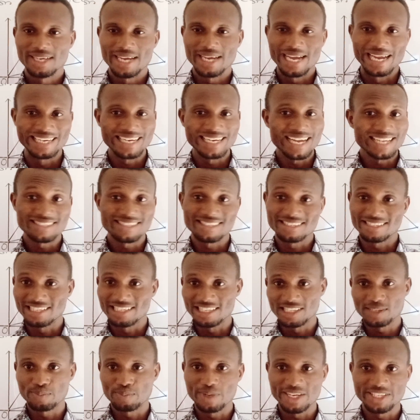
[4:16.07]
and that is
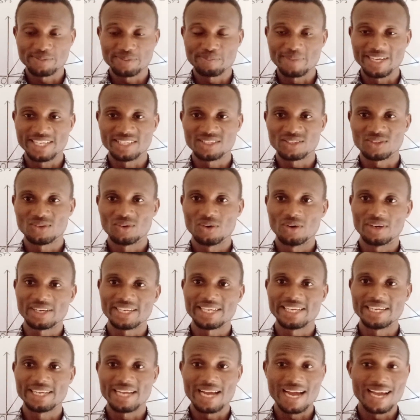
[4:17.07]
displacement, okay?